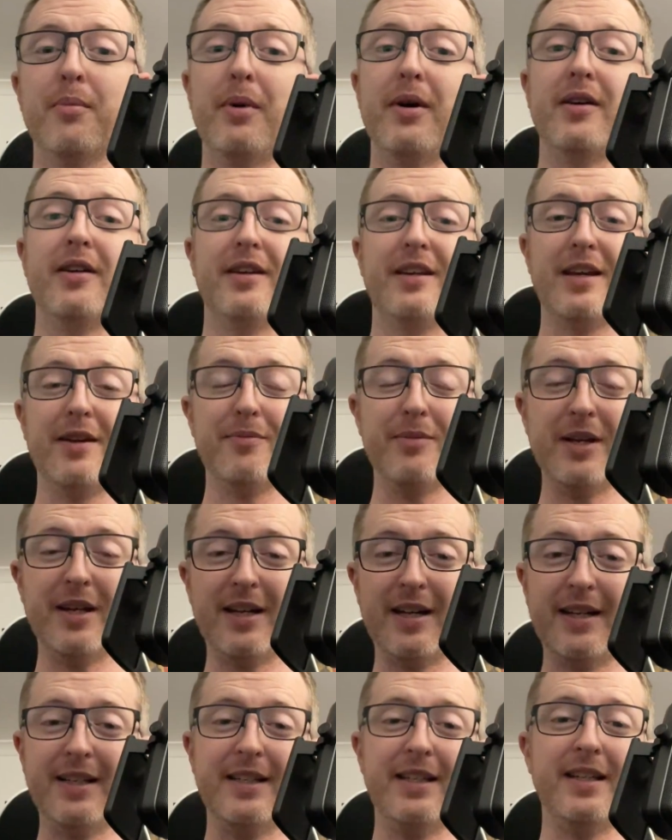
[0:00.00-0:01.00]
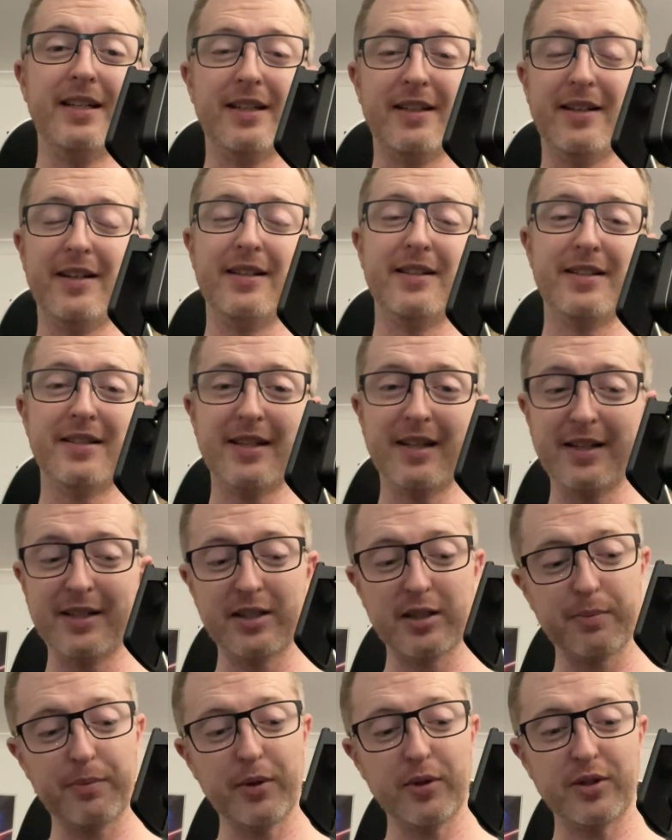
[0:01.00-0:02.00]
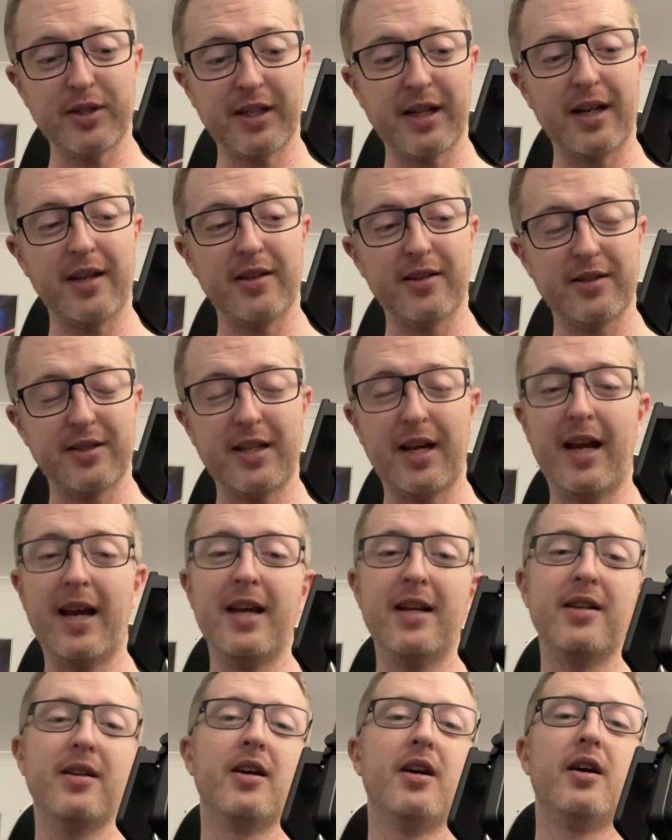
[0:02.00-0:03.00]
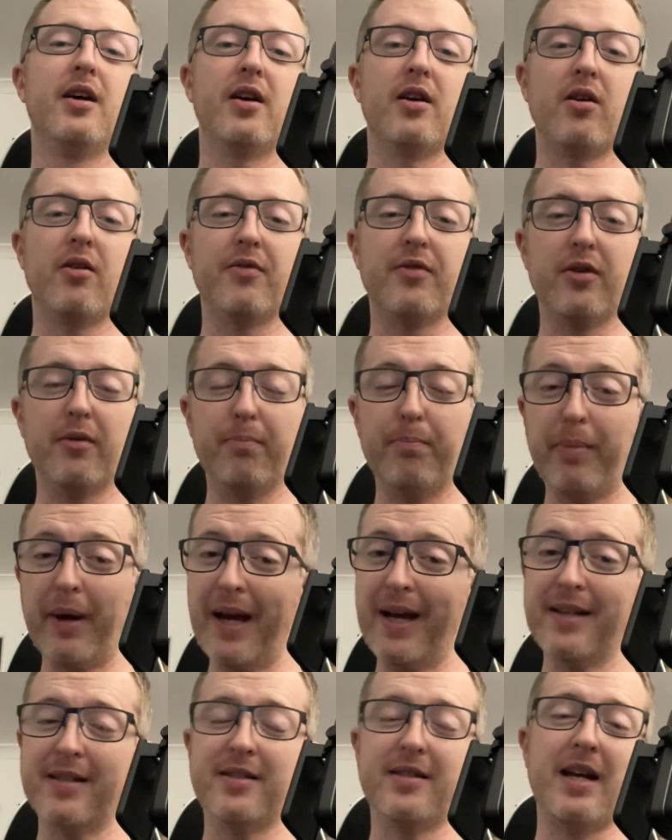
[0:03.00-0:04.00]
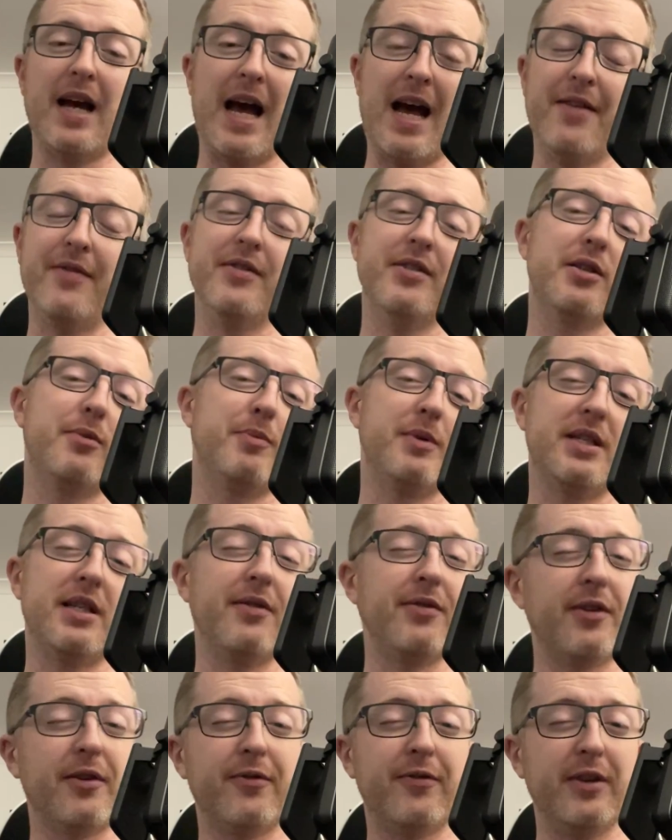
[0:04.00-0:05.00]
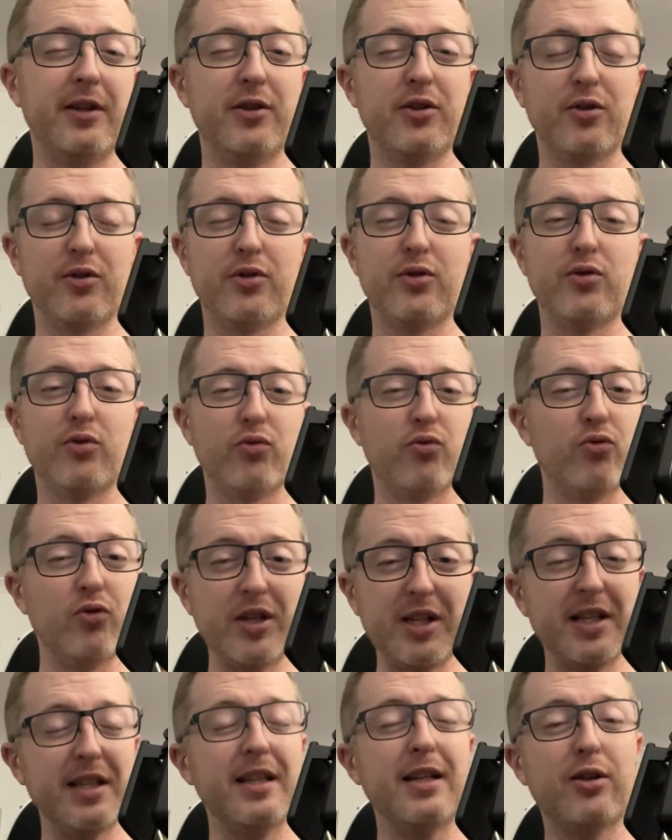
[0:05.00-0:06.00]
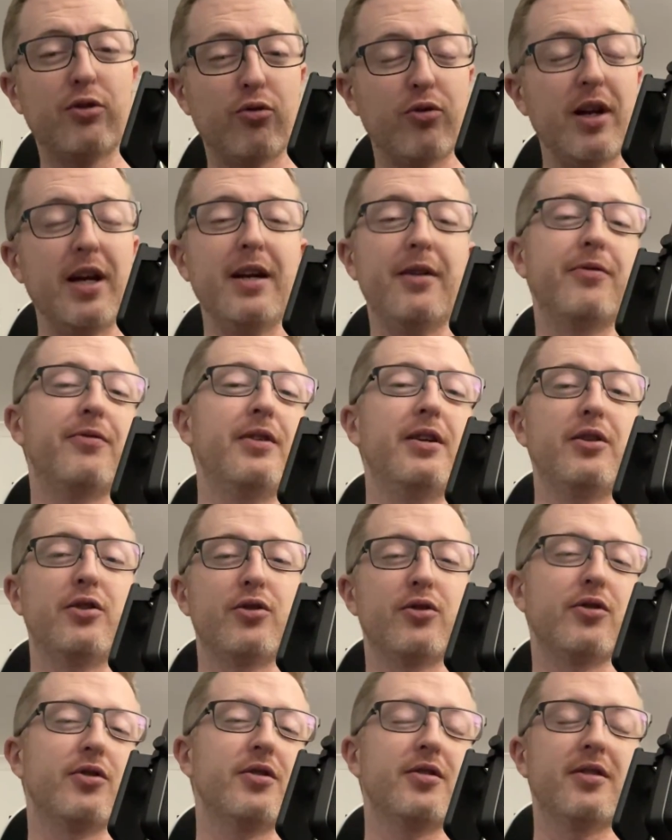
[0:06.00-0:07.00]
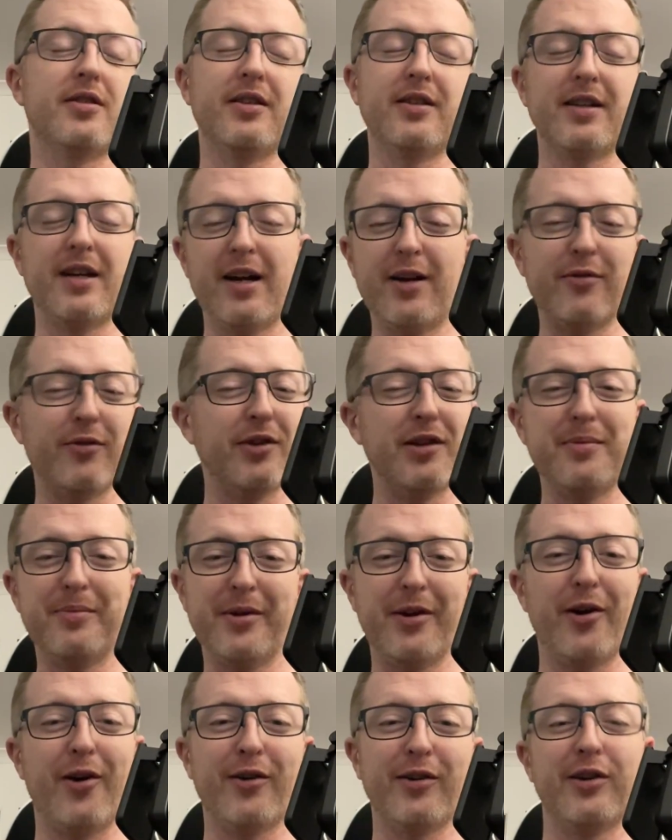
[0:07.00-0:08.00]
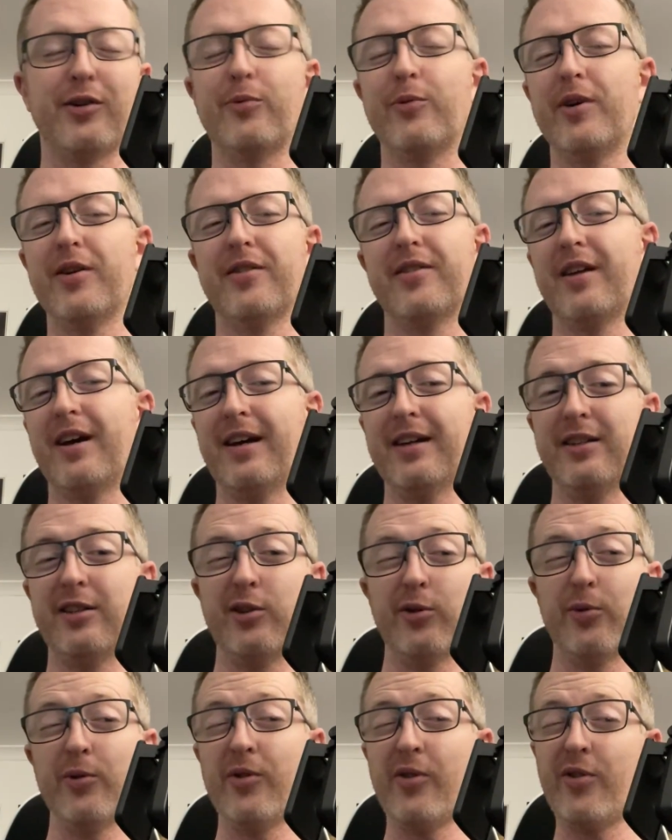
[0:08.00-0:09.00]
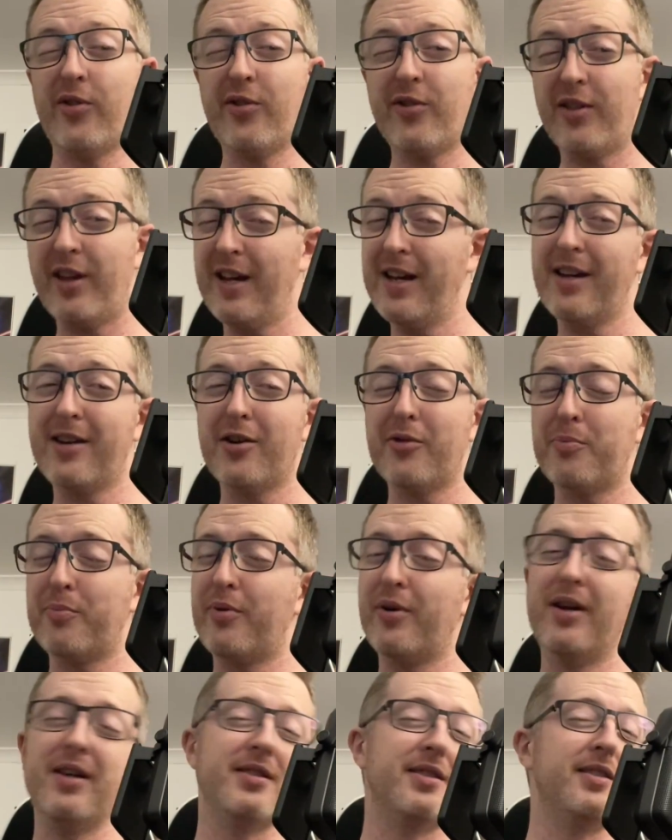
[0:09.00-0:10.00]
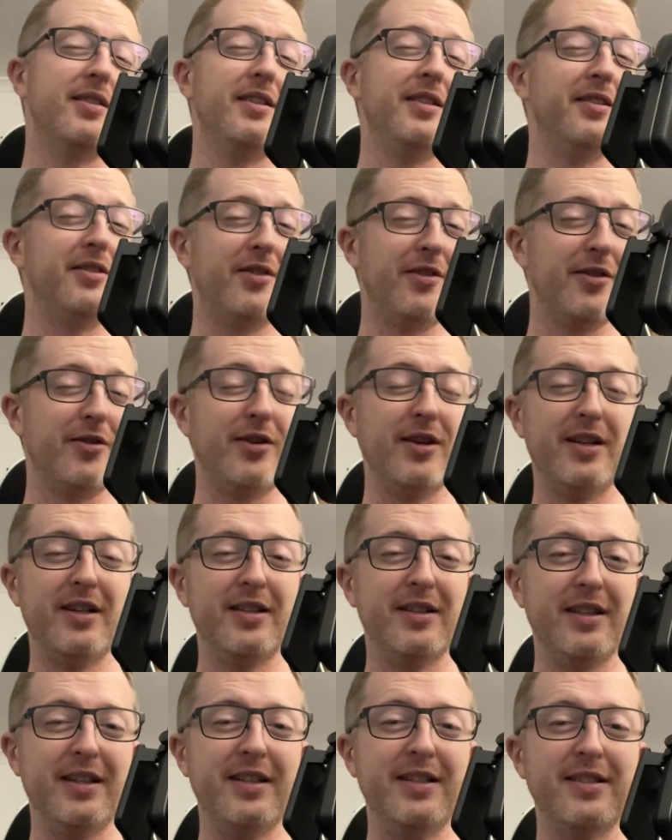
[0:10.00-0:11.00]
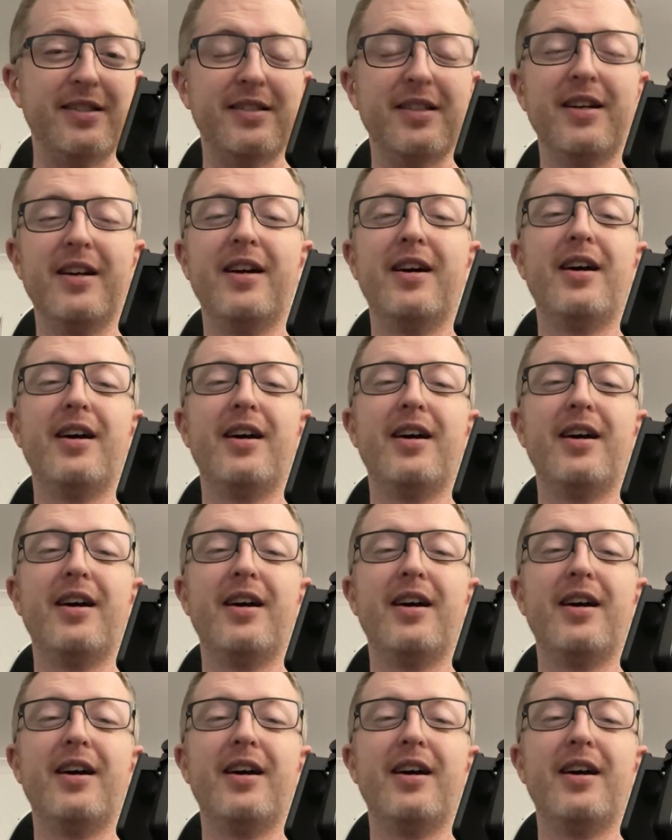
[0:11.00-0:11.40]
but it gave me an idea. I decided to put together 10 of the best Avid specific features, so really great features that can't really be argued with, that I don't think are present in other NLEs.